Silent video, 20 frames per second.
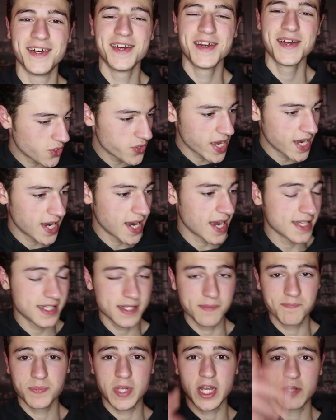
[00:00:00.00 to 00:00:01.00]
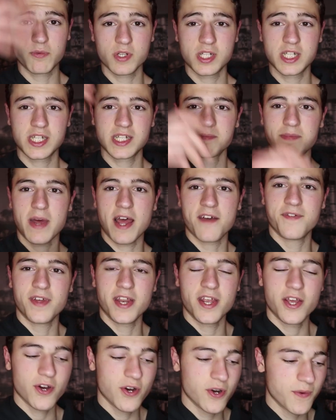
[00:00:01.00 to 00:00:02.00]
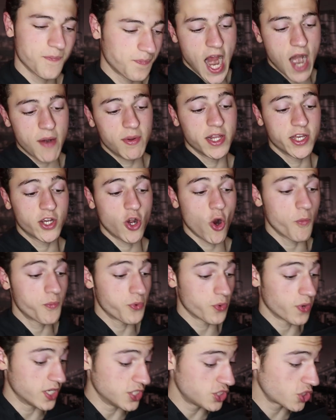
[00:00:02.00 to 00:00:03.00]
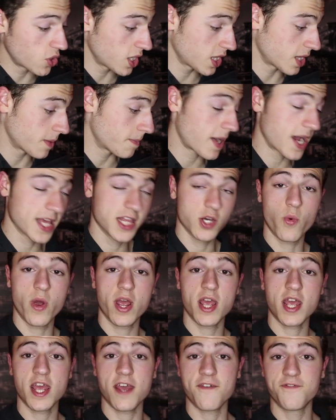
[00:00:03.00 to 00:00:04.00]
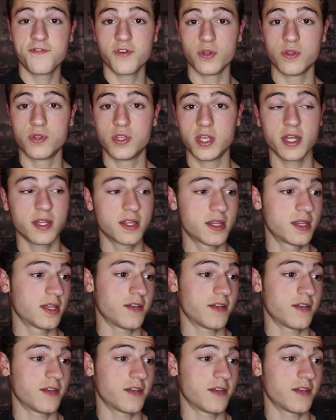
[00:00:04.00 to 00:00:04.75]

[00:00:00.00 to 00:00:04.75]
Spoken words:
So yeah guys, that was my video. I really hope you enjoyed it, and by the way, if you did,